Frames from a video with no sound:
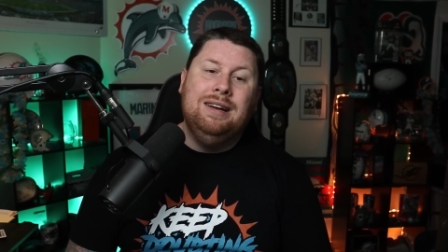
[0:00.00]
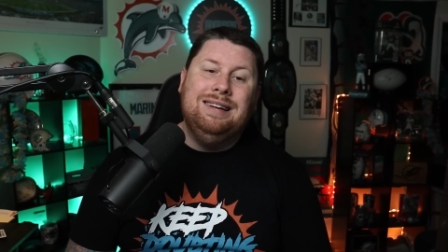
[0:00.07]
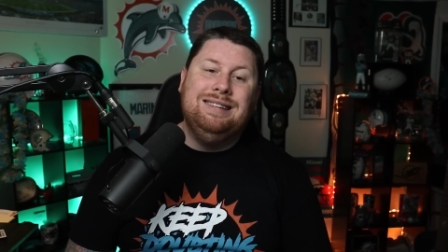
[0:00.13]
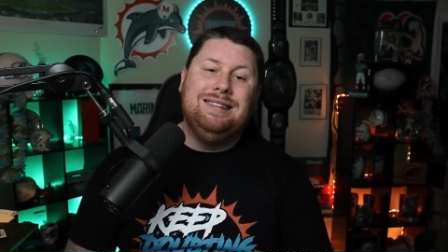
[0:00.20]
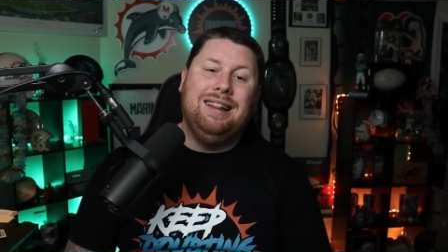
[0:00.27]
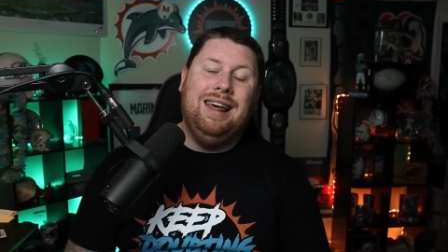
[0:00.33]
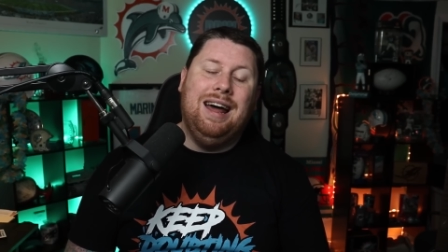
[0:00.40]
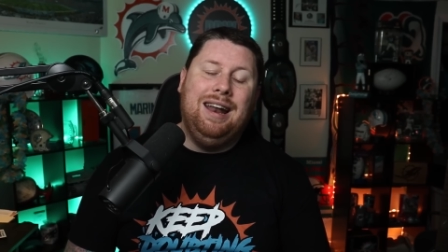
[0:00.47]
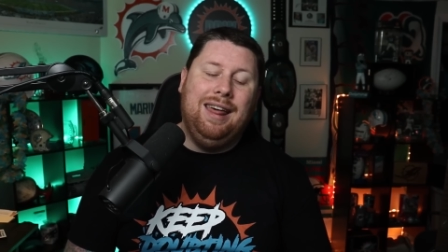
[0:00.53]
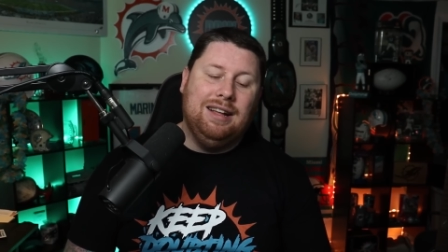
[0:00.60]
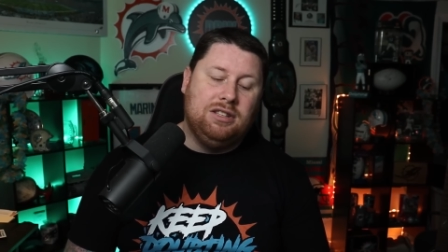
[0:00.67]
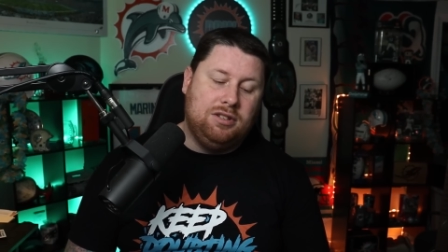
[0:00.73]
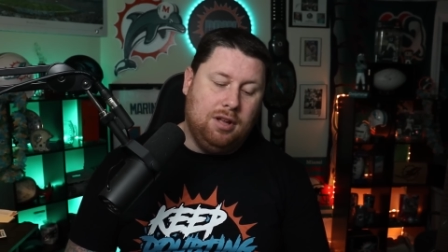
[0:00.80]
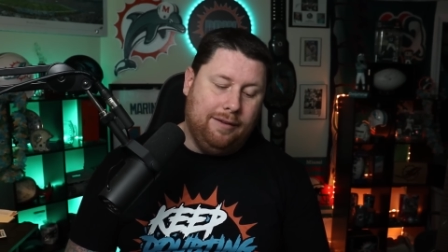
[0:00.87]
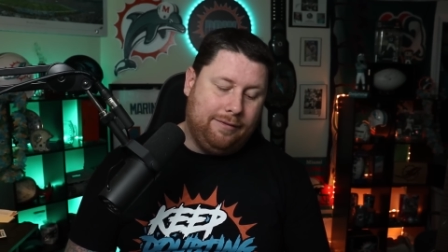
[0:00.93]
There's a lot of that
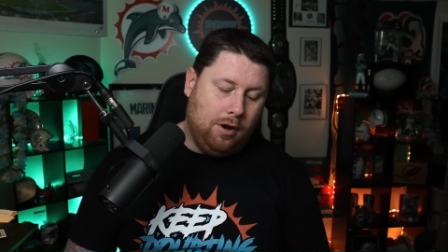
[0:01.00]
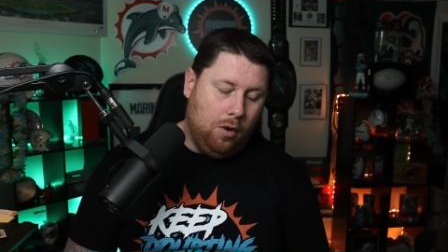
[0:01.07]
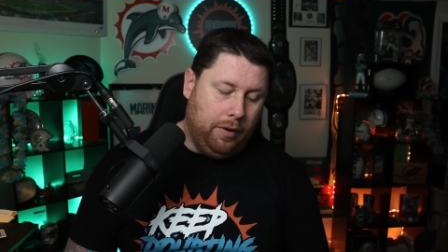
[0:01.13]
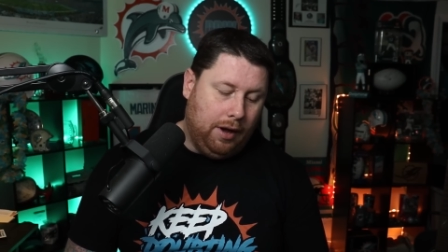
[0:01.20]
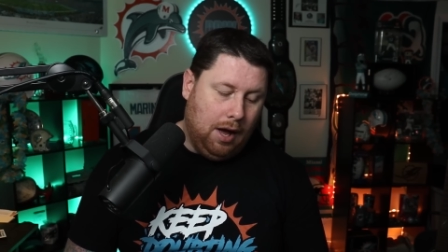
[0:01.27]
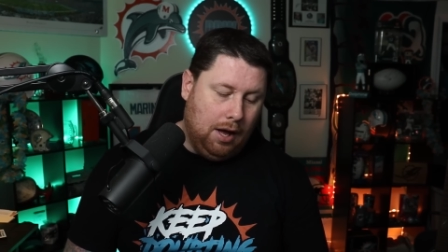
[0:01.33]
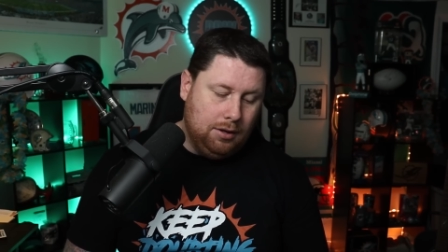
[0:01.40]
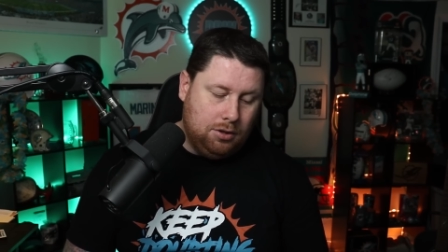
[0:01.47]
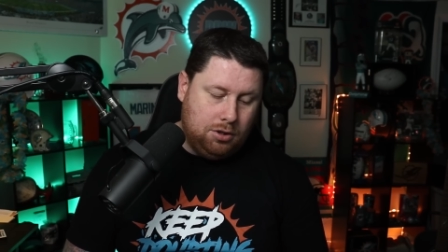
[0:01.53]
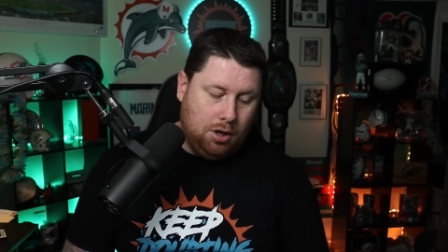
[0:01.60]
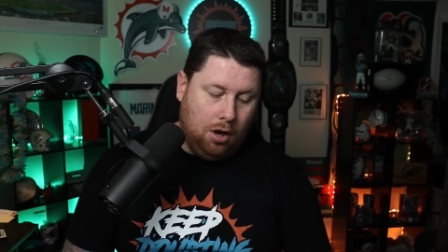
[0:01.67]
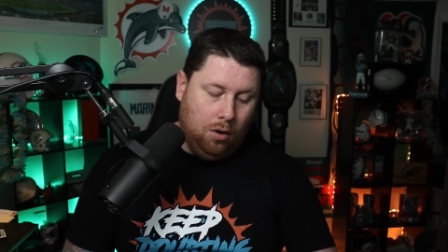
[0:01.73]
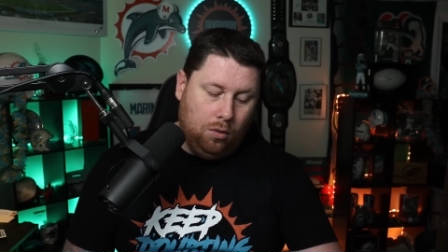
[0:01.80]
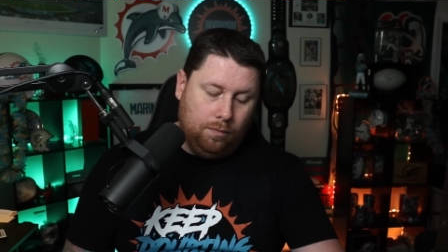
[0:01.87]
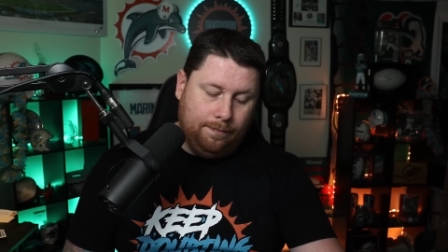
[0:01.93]
stuff going on.
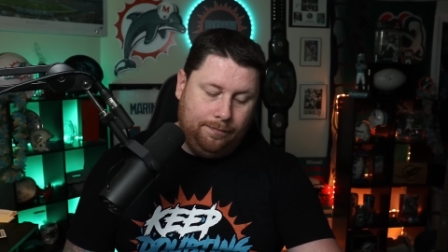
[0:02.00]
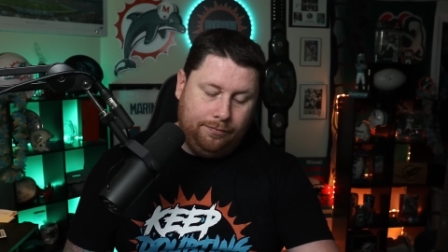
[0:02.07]
So